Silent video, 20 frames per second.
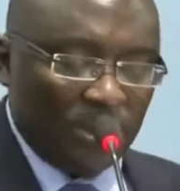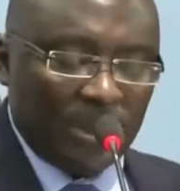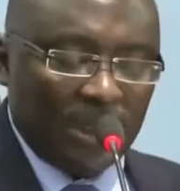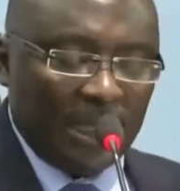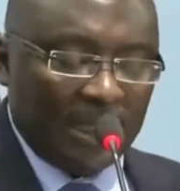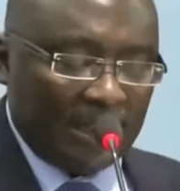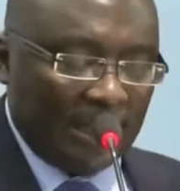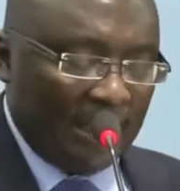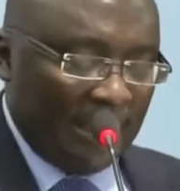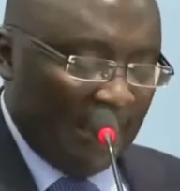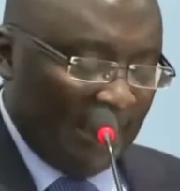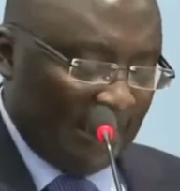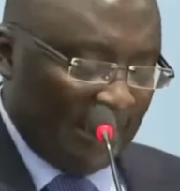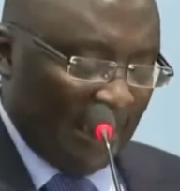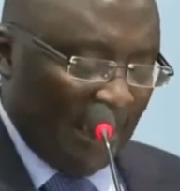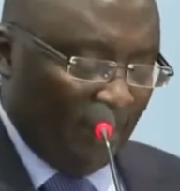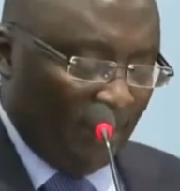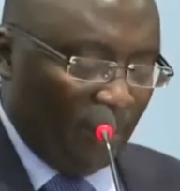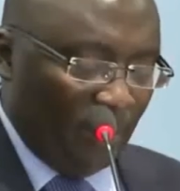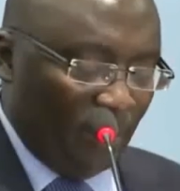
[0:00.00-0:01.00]
set an
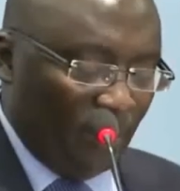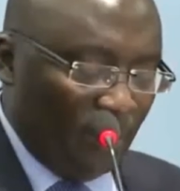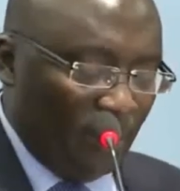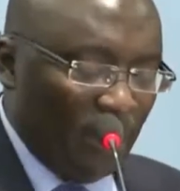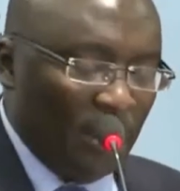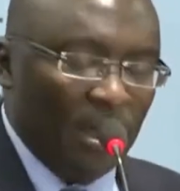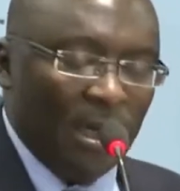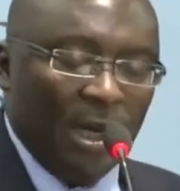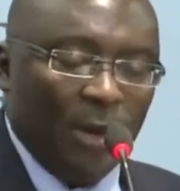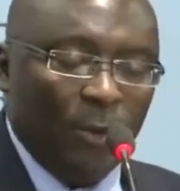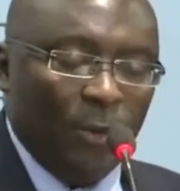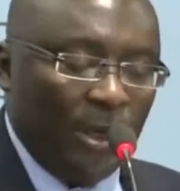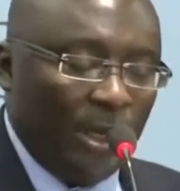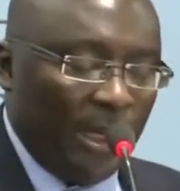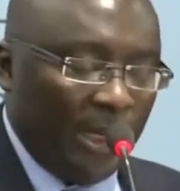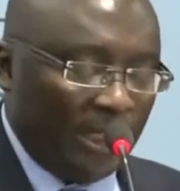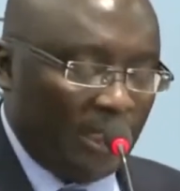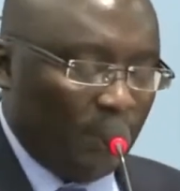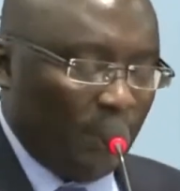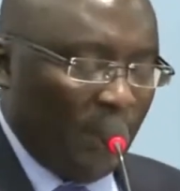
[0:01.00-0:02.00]
example, and we
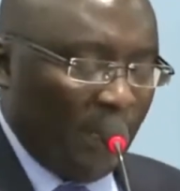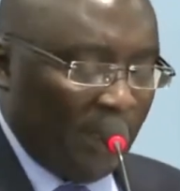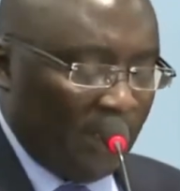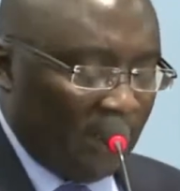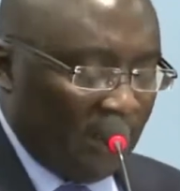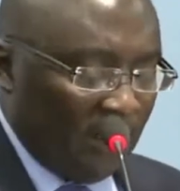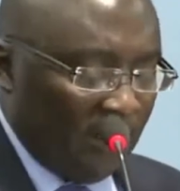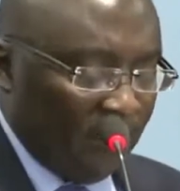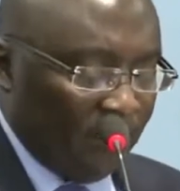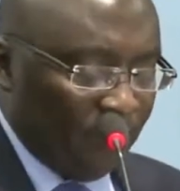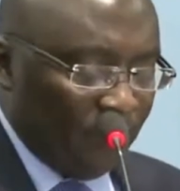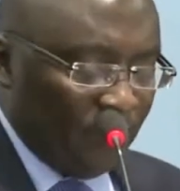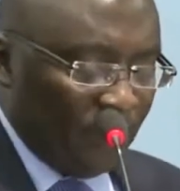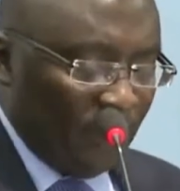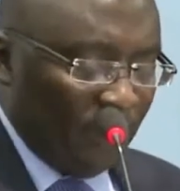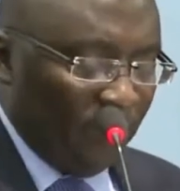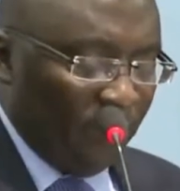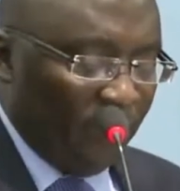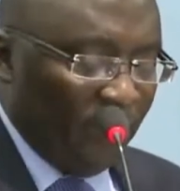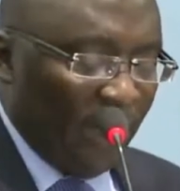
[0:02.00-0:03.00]
expect
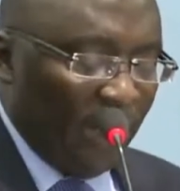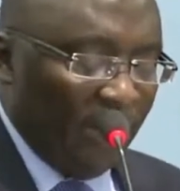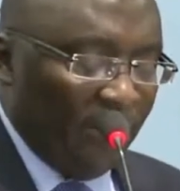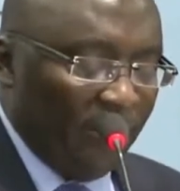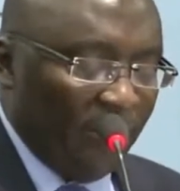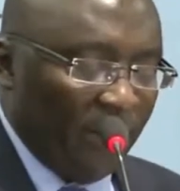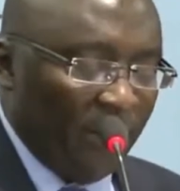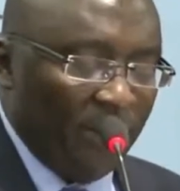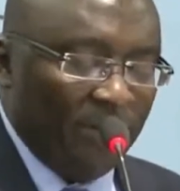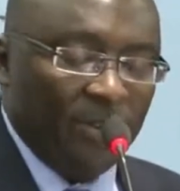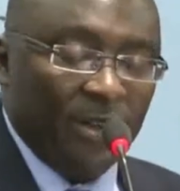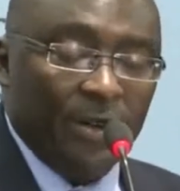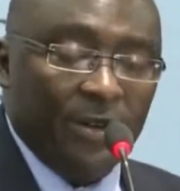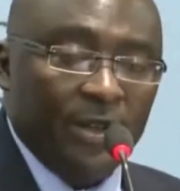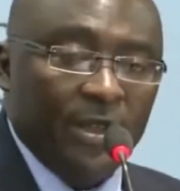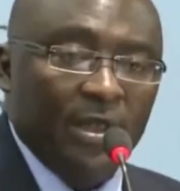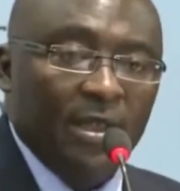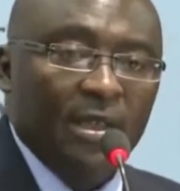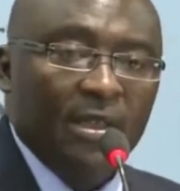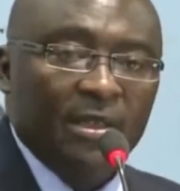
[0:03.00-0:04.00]
very, very,
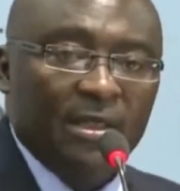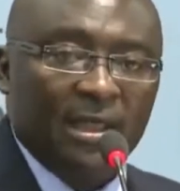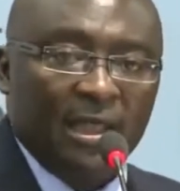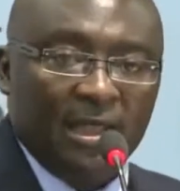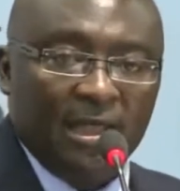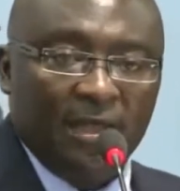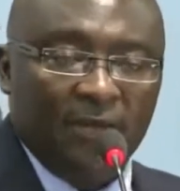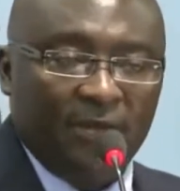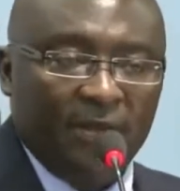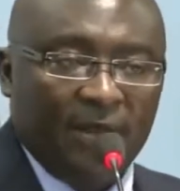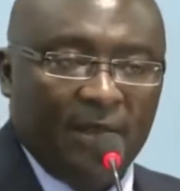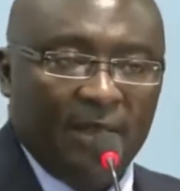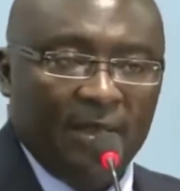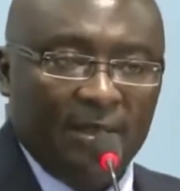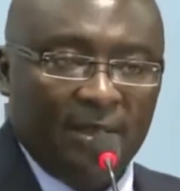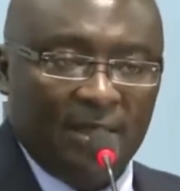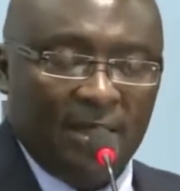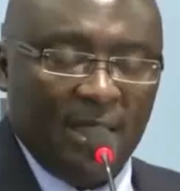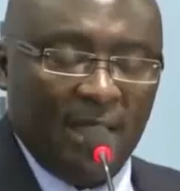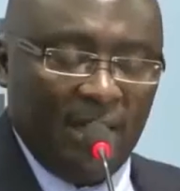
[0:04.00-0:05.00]
very
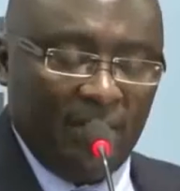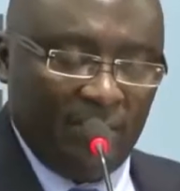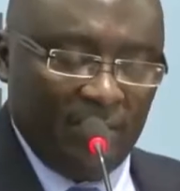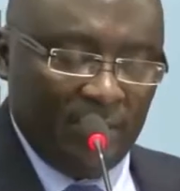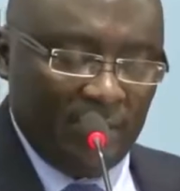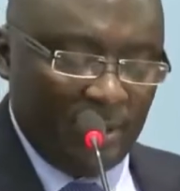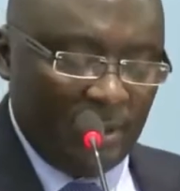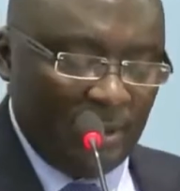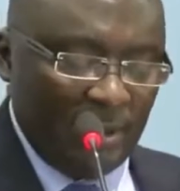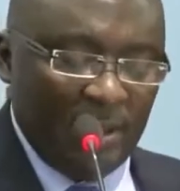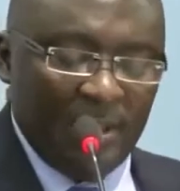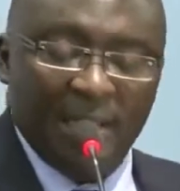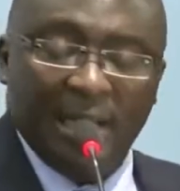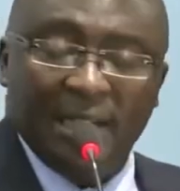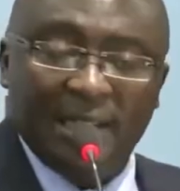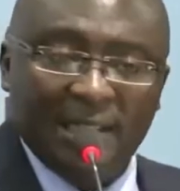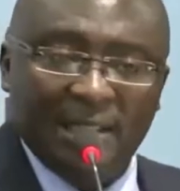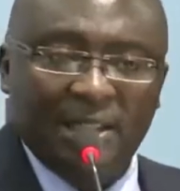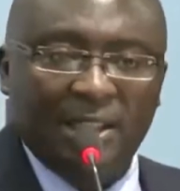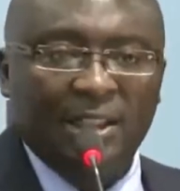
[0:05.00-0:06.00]
significant savings. In
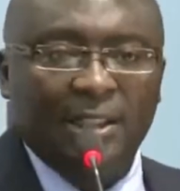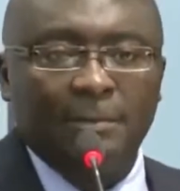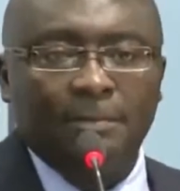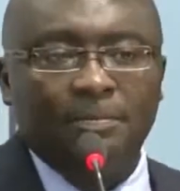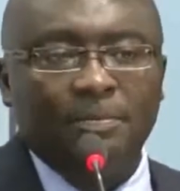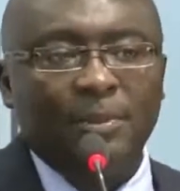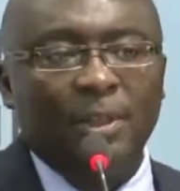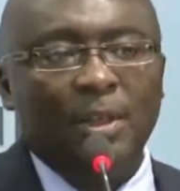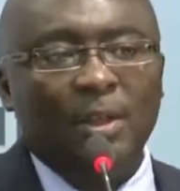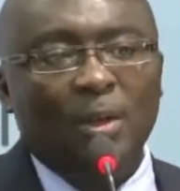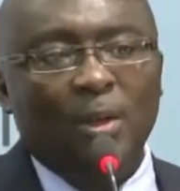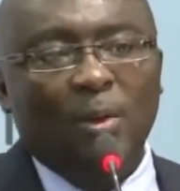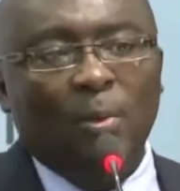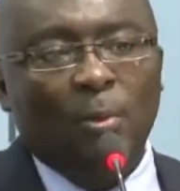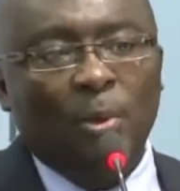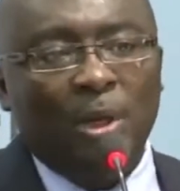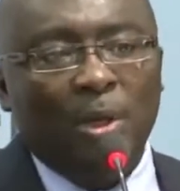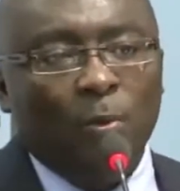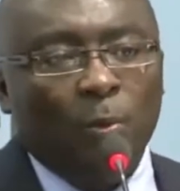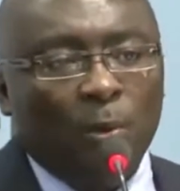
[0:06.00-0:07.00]
addition,
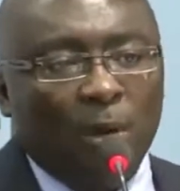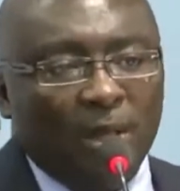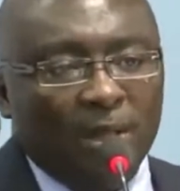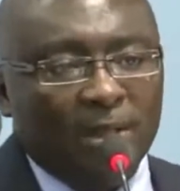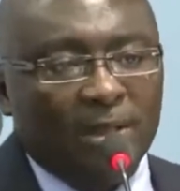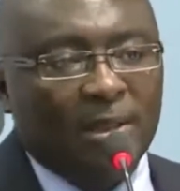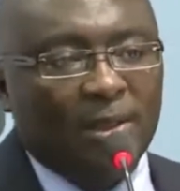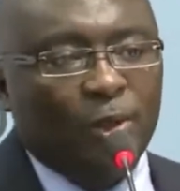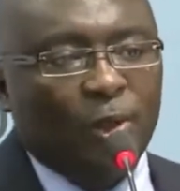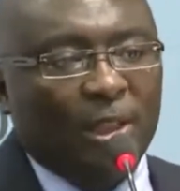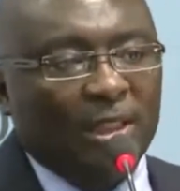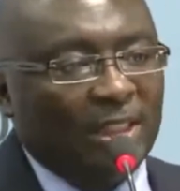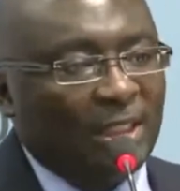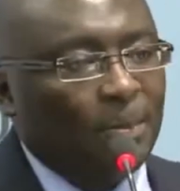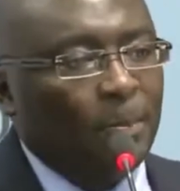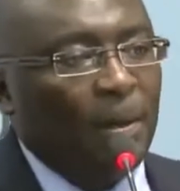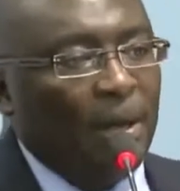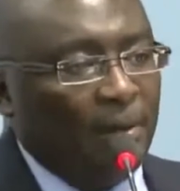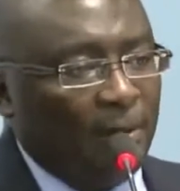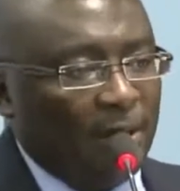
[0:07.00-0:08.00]
we want
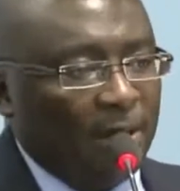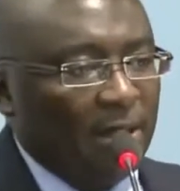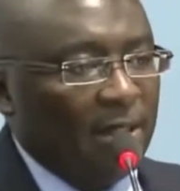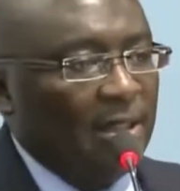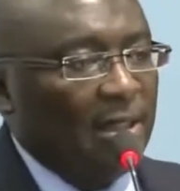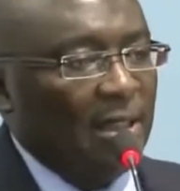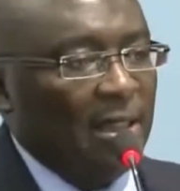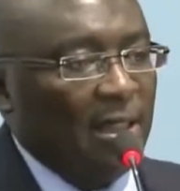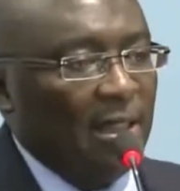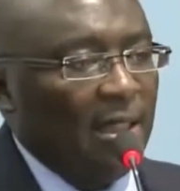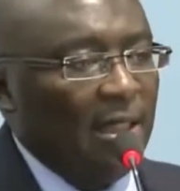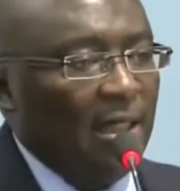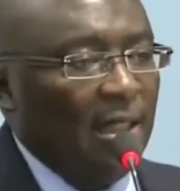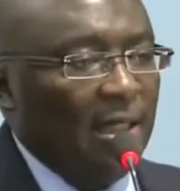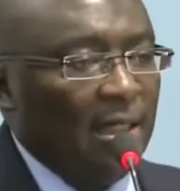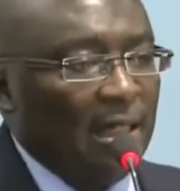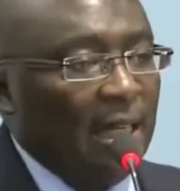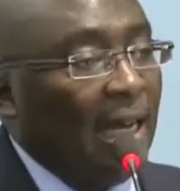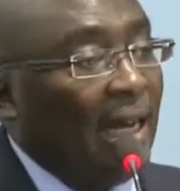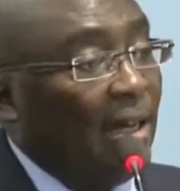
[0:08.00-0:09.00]
transparency
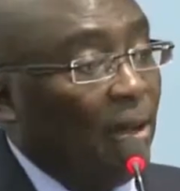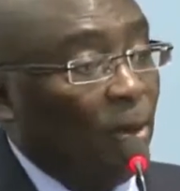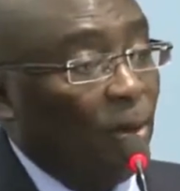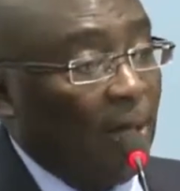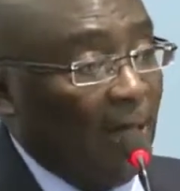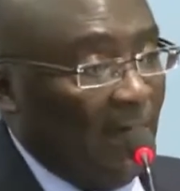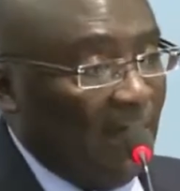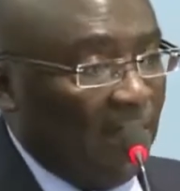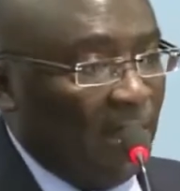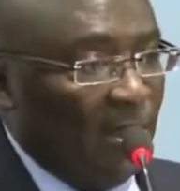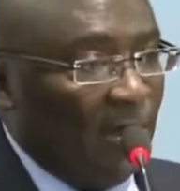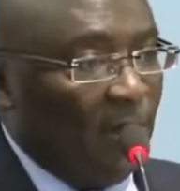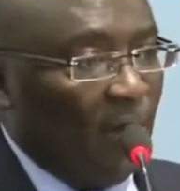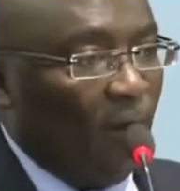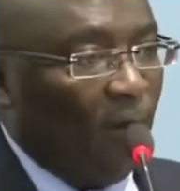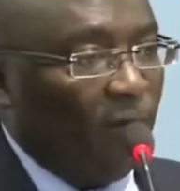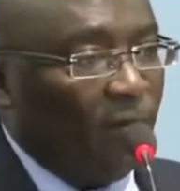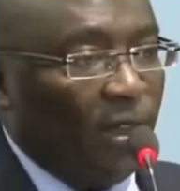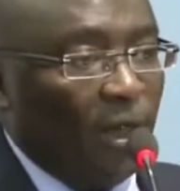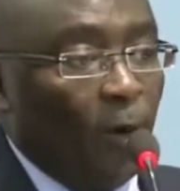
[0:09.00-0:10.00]
in the allocation
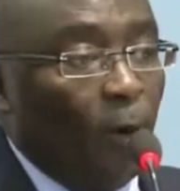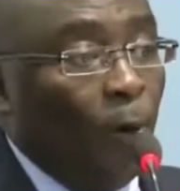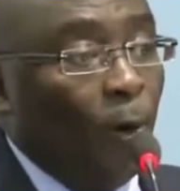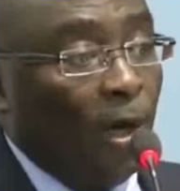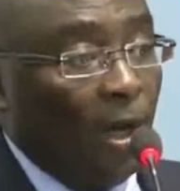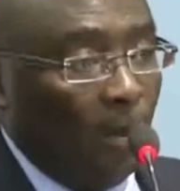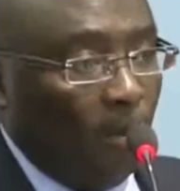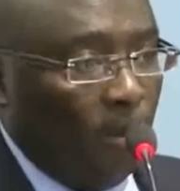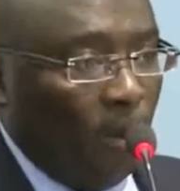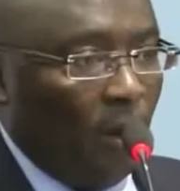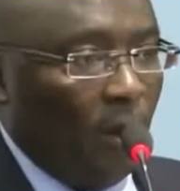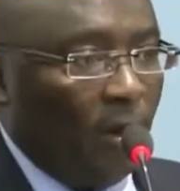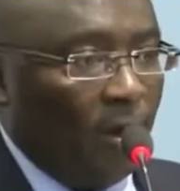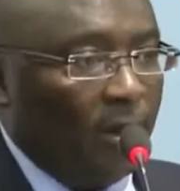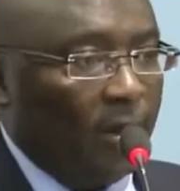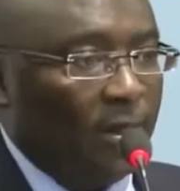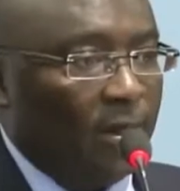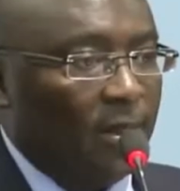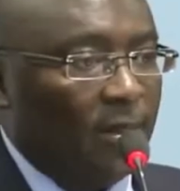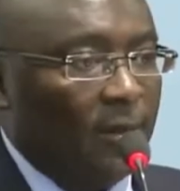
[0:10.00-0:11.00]
of the oil
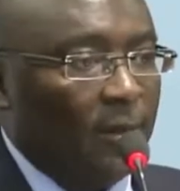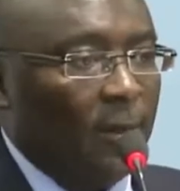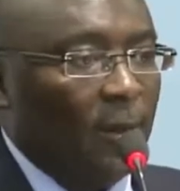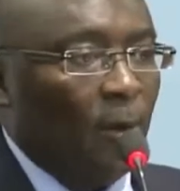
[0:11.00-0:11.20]
blocks.